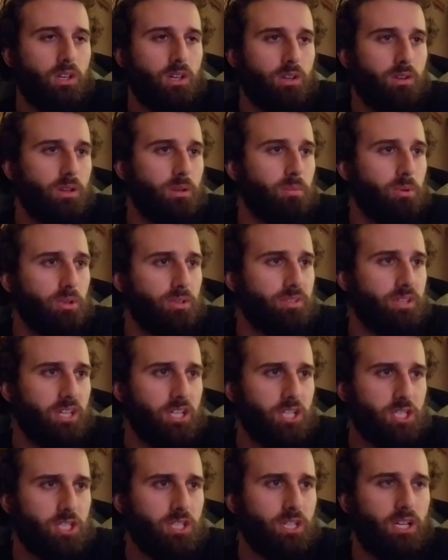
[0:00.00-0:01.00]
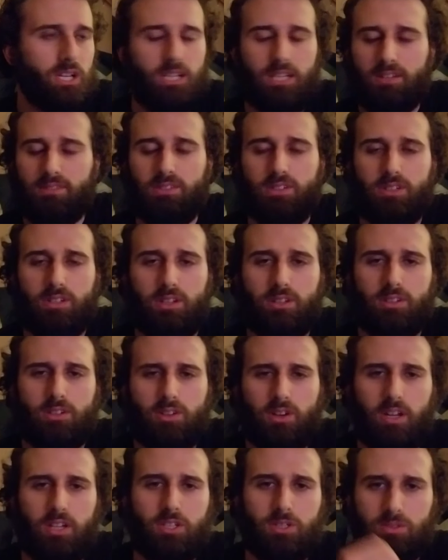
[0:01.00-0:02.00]
Rehabilitation. I have an
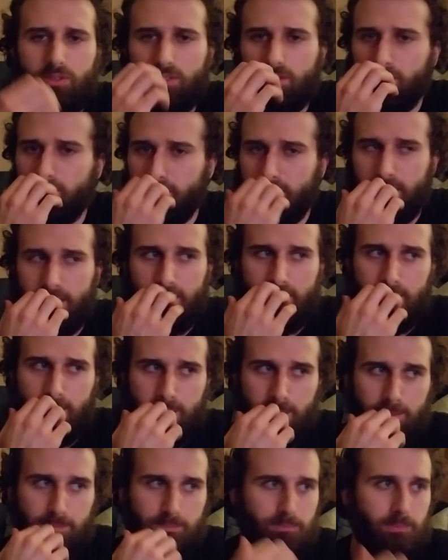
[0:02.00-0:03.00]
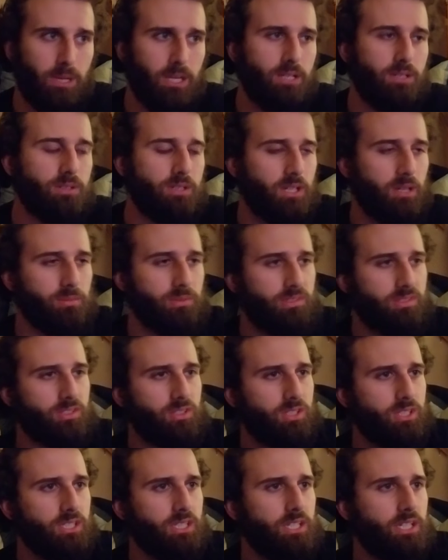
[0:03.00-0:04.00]
undergraduate degree in
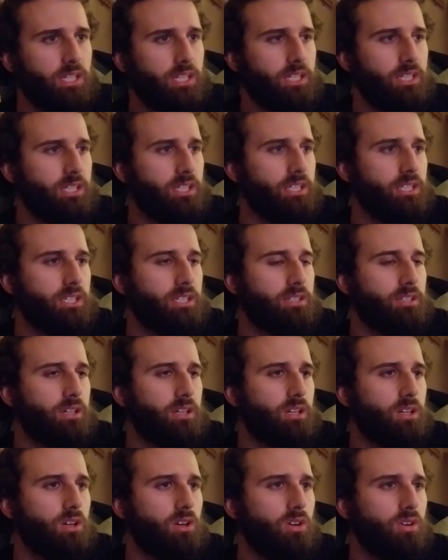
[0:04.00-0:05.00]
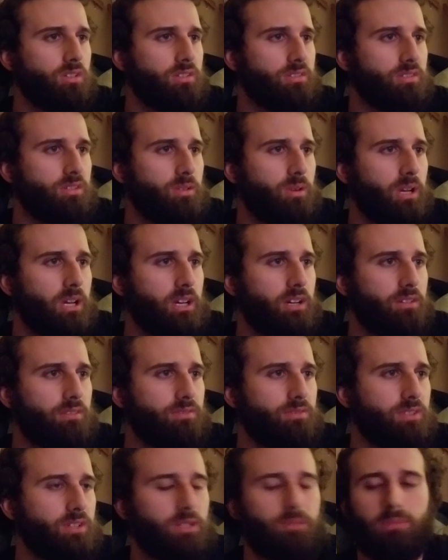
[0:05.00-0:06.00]
biochemistry, and I also
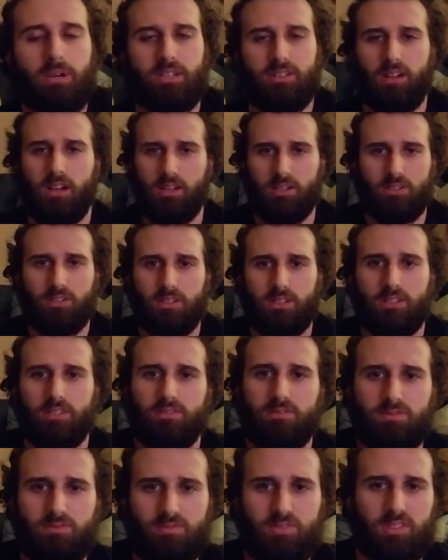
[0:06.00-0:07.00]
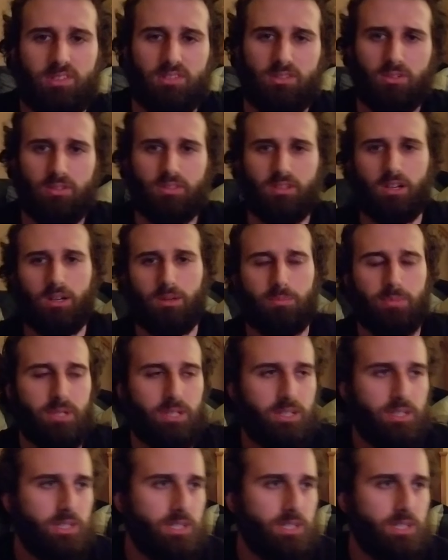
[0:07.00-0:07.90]
have my doctorate in physical therapy.